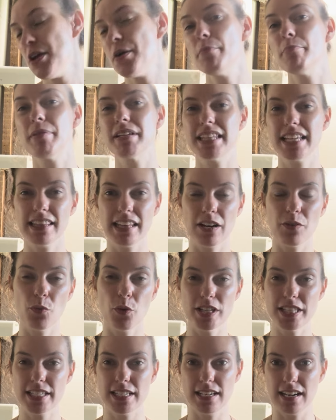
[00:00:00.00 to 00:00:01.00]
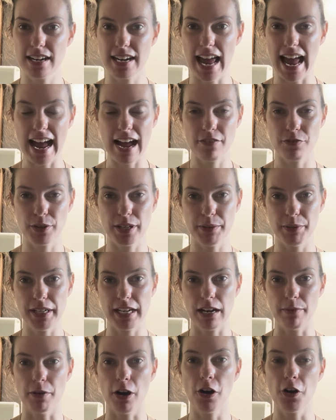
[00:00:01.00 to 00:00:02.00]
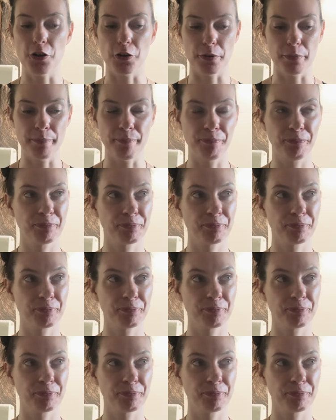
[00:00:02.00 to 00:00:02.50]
But then like, what's he gonna have when we come home?